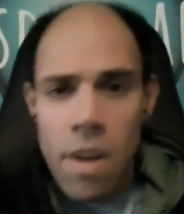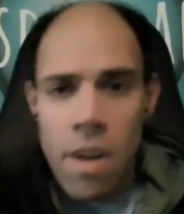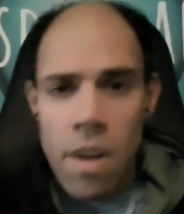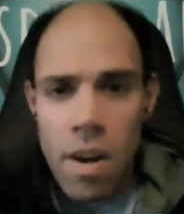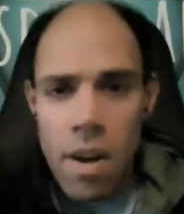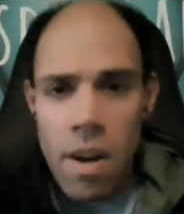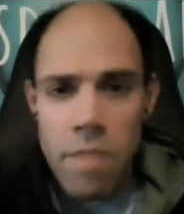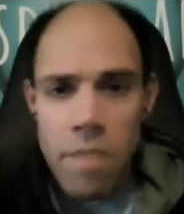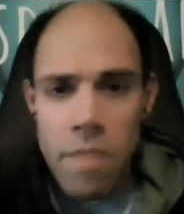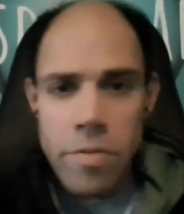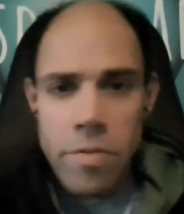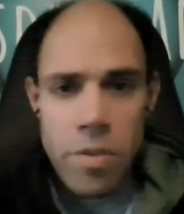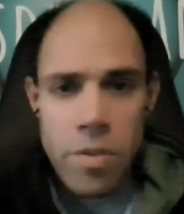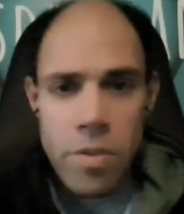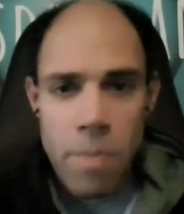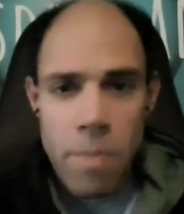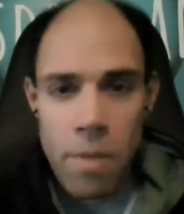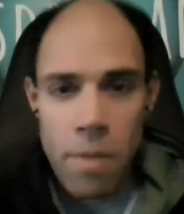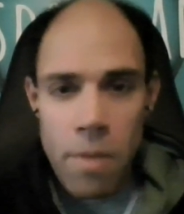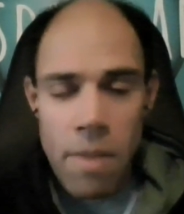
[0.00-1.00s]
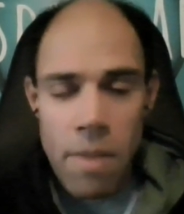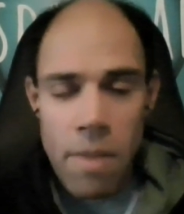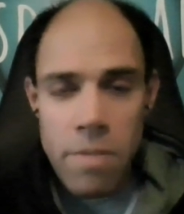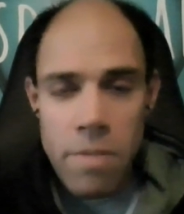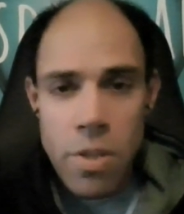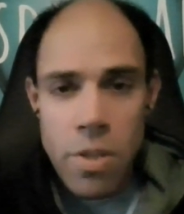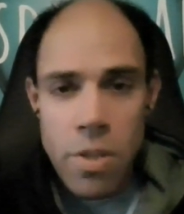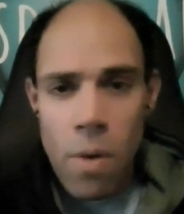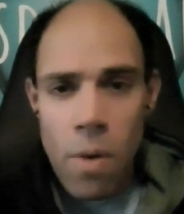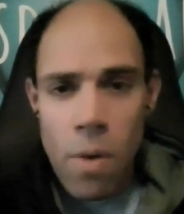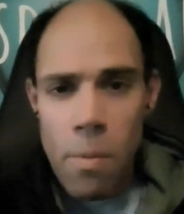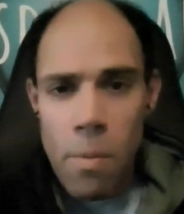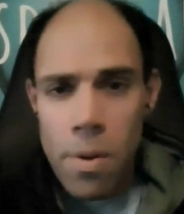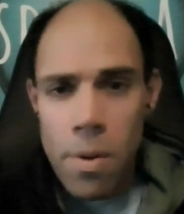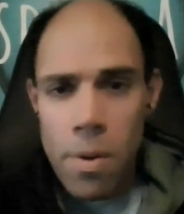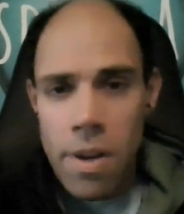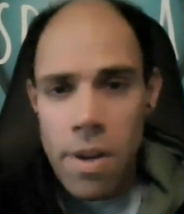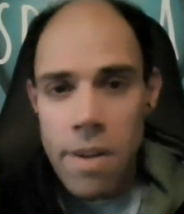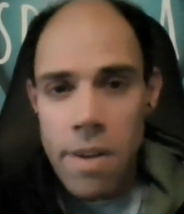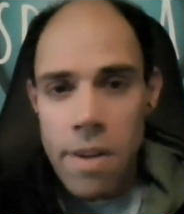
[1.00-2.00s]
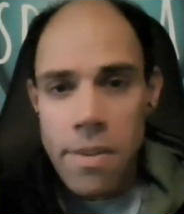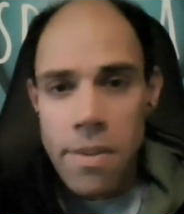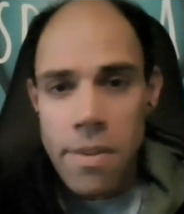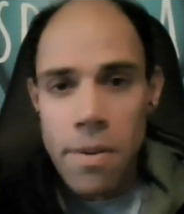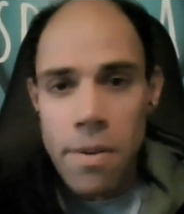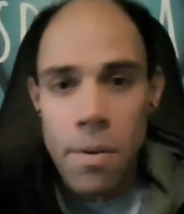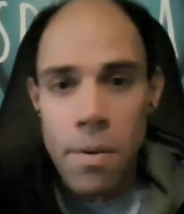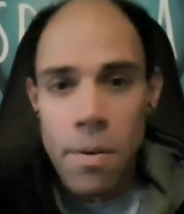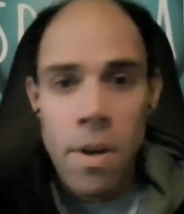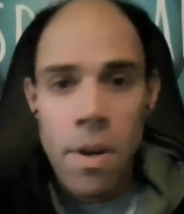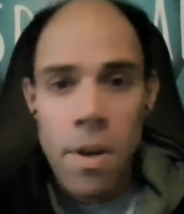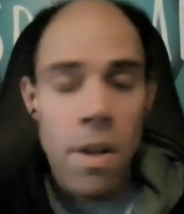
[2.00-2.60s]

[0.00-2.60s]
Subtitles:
of just about every show I worked on.